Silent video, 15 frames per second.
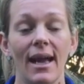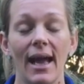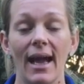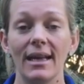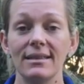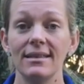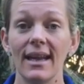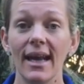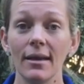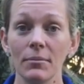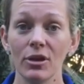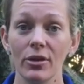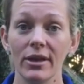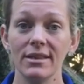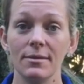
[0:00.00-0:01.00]
and today I'm
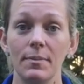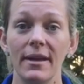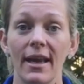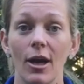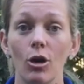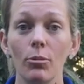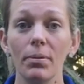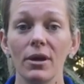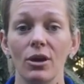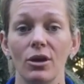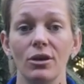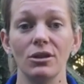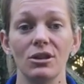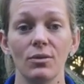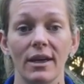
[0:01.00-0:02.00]
going to be helping
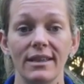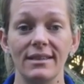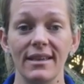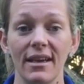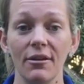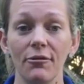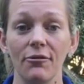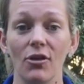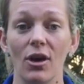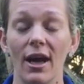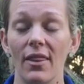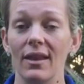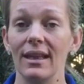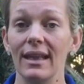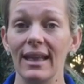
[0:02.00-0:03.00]
you to
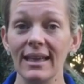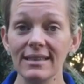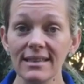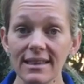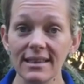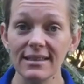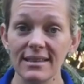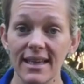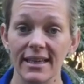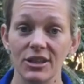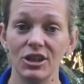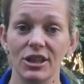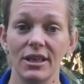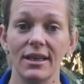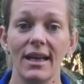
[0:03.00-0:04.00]
identify the lesson
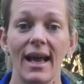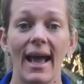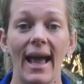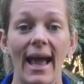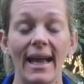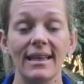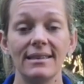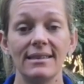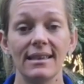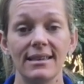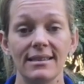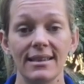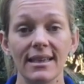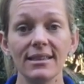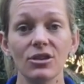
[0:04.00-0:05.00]
intention and
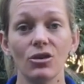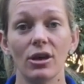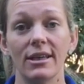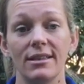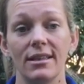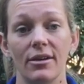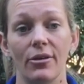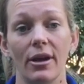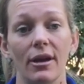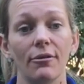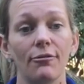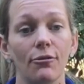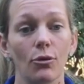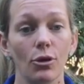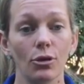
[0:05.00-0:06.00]
success criteria
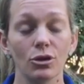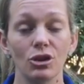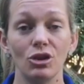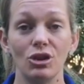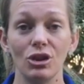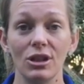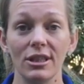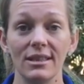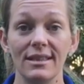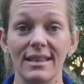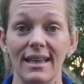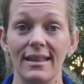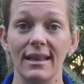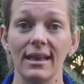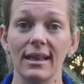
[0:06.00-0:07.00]
for your students
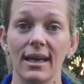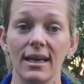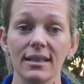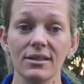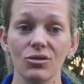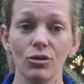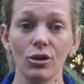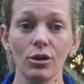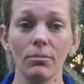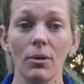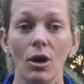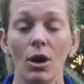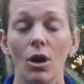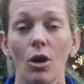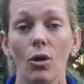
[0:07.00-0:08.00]
in the classroom
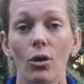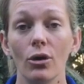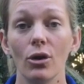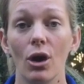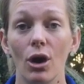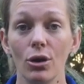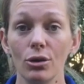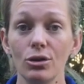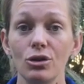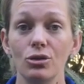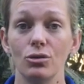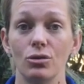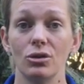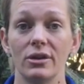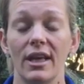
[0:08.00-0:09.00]
or your own
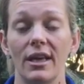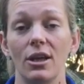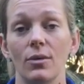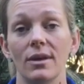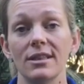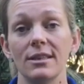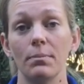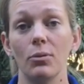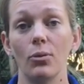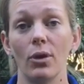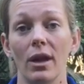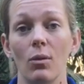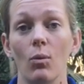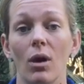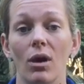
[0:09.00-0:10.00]
children that you are
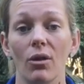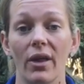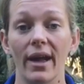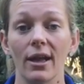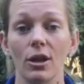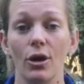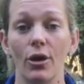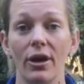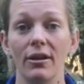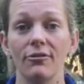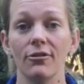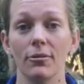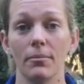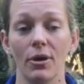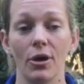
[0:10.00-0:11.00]
supporting while they are learning
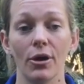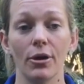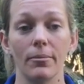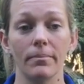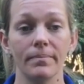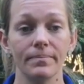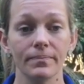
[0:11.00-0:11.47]
from home.